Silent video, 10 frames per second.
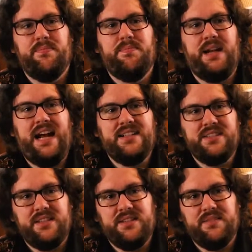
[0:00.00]
But as
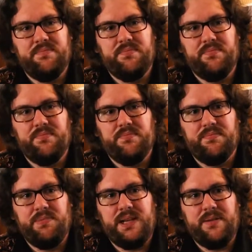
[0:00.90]
it
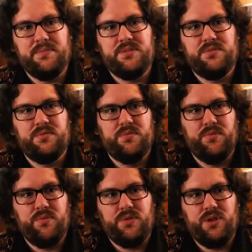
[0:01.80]
becomes
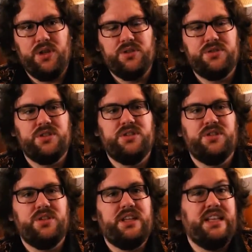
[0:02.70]
closer to
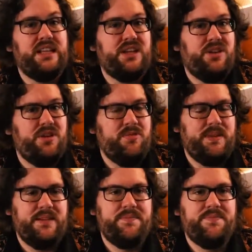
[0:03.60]
looking like a human,